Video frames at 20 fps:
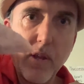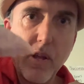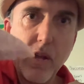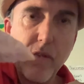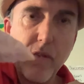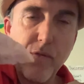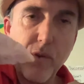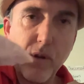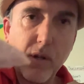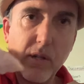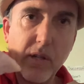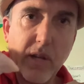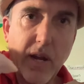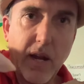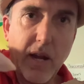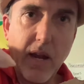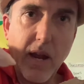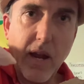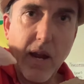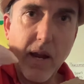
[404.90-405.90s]
for
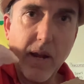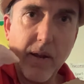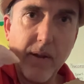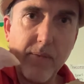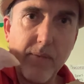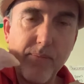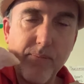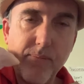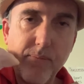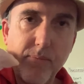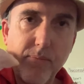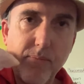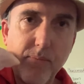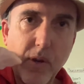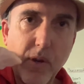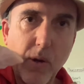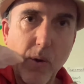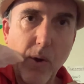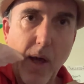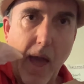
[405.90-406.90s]
cleaning,
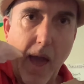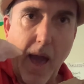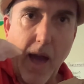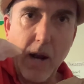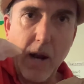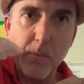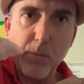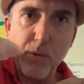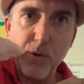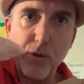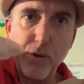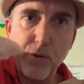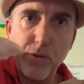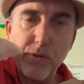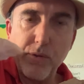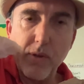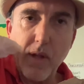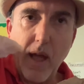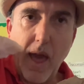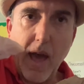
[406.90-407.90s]
you know,
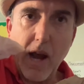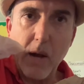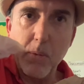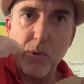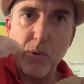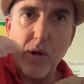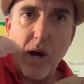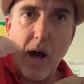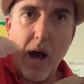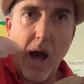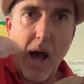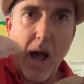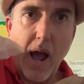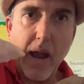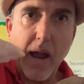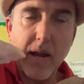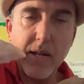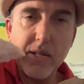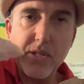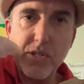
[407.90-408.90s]
animal, animal
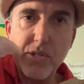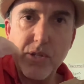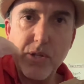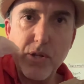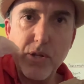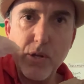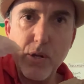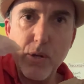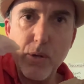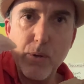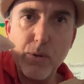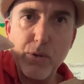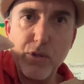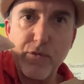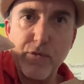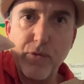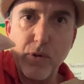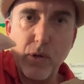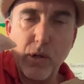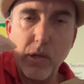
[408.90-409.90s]
hides to use
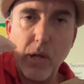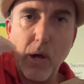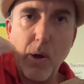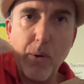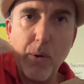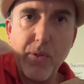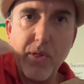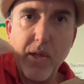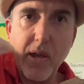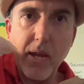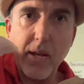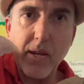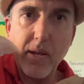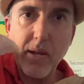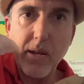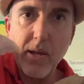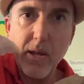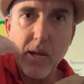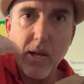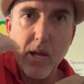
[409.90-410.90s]
for
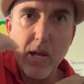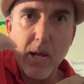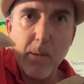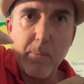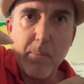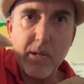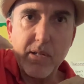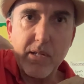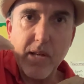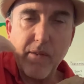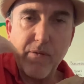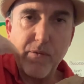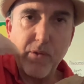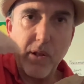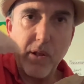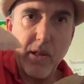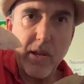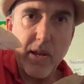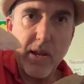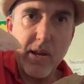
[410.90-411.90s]
clothing, but
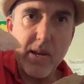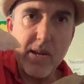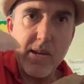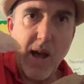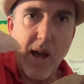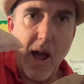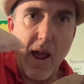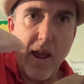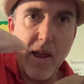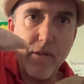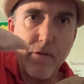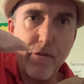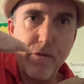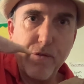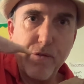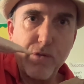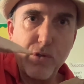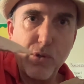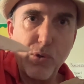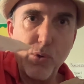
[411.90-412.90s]
definitely a
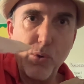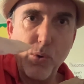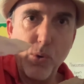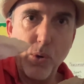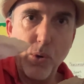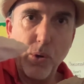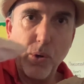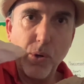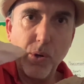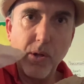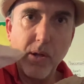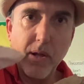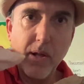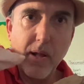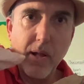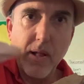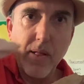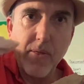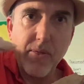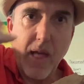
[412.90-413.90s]
knife tool
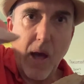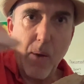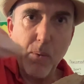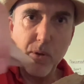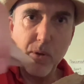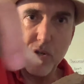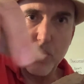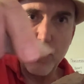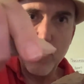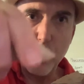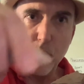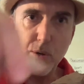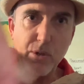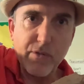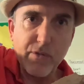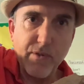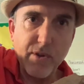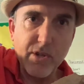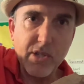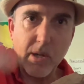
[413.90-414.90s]
that was
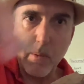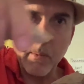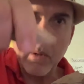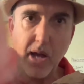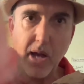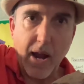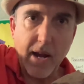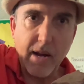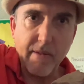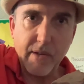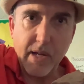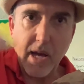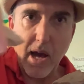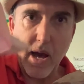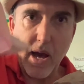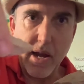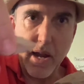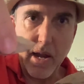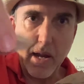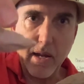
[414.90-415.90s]
used for some kind of
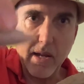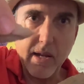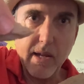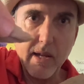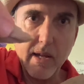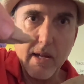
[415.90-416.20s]
cutting.